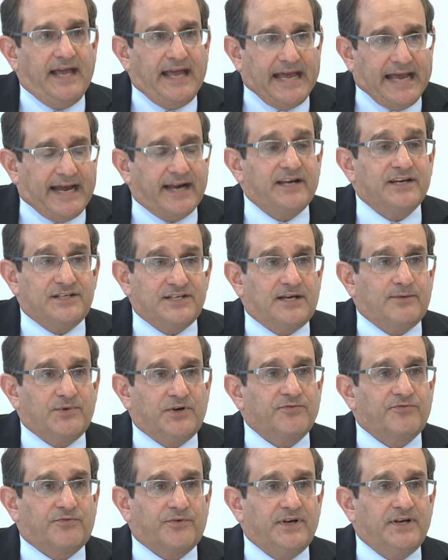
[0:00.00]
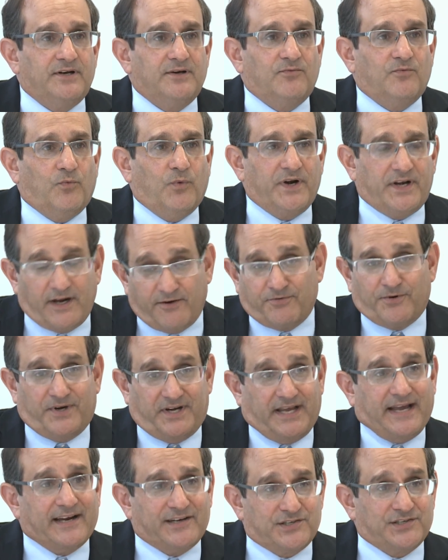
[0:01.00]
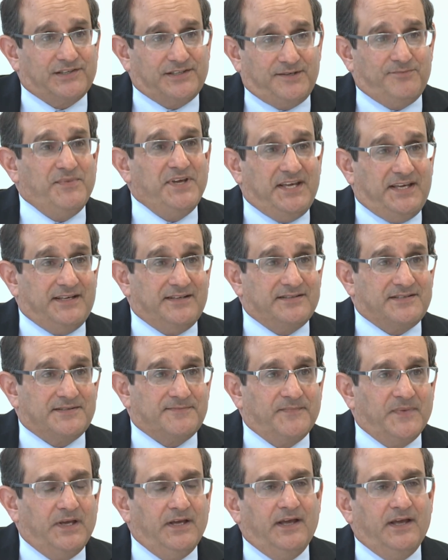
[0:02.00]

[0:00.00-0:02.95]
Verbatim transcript: academic freedom, whatever it actually means.